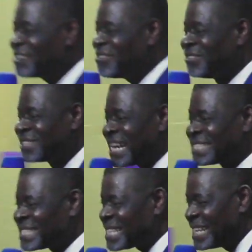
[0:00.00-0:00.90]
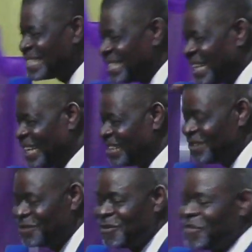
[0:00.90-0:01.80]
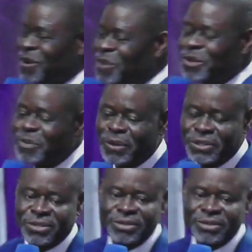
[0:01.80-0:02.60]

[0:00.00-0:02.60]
understanding, will become your portion.